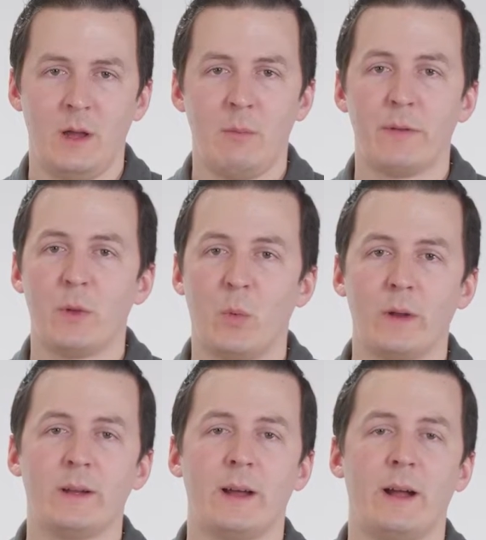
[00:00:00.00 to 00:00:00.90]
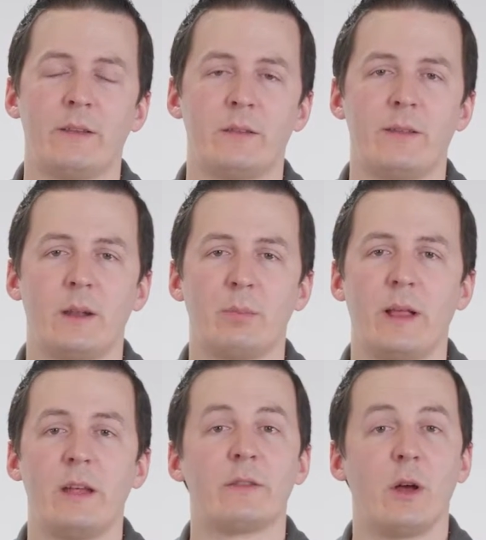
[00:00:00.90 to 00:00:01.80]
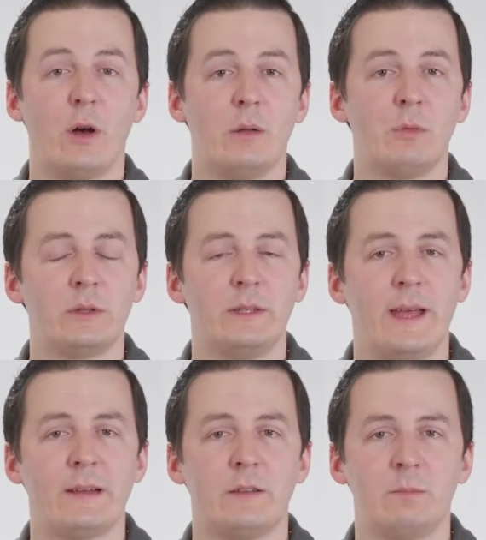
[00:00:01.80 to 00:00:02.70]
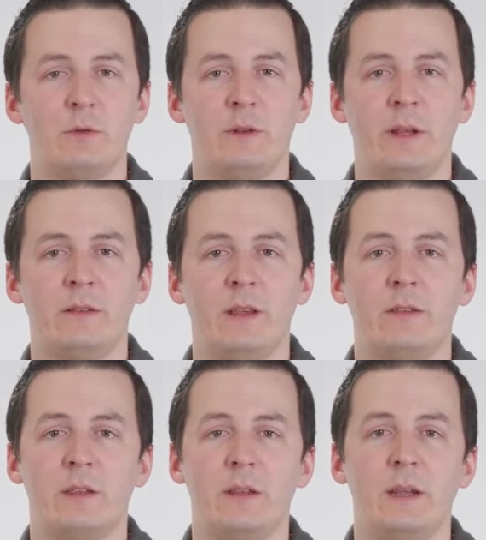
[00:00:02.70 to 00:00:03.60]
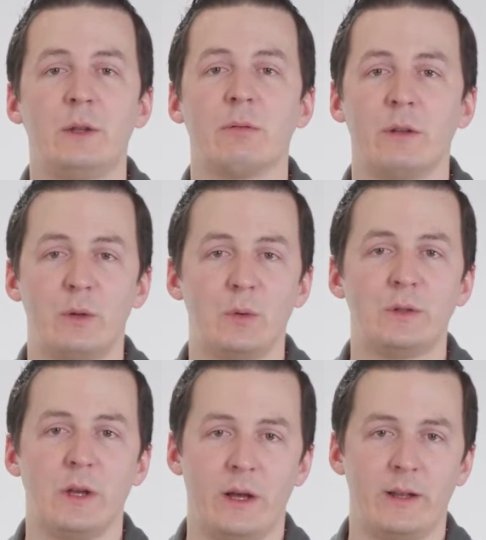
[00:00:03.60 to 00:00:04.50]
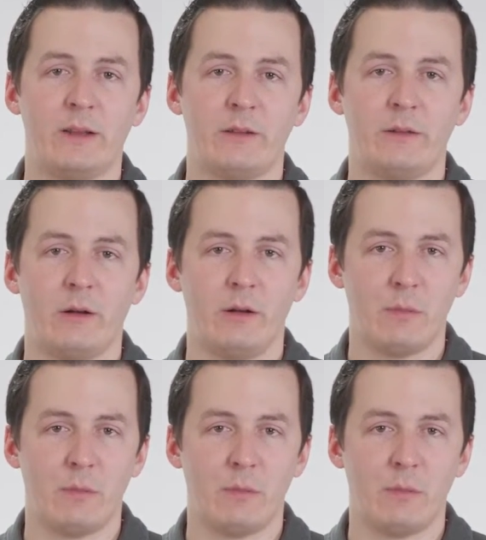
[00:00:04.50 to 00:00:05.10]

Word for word: But the one constant that applies to all multi-axis machines is the need to reduce unnecessary